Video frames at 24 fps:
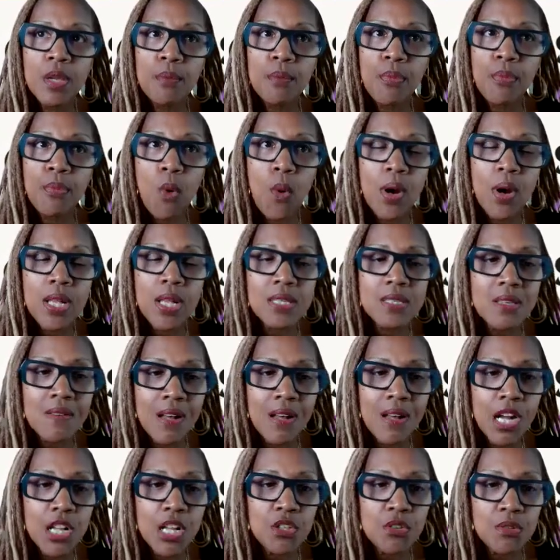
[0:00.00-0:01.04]
the importance
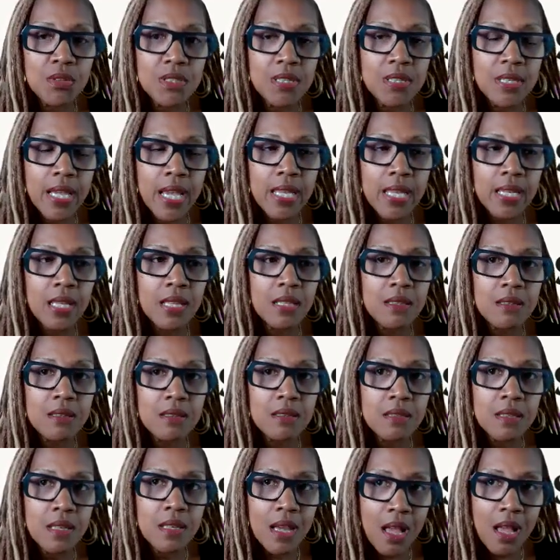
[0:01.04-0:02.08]
of understanding
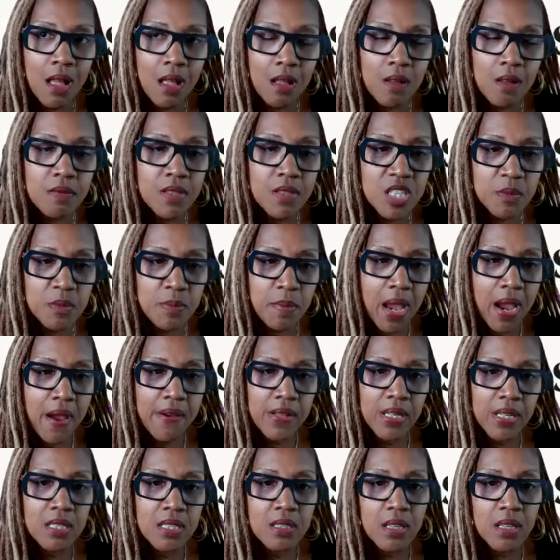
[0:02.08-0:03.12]
the health
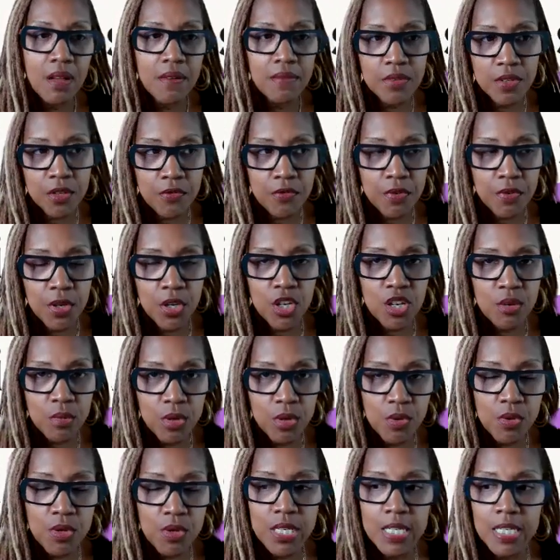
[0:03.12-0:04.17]
disparities of different
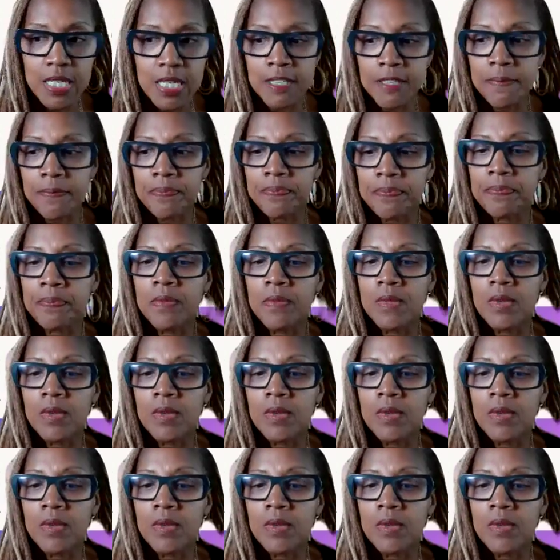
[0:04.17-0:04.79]
communities.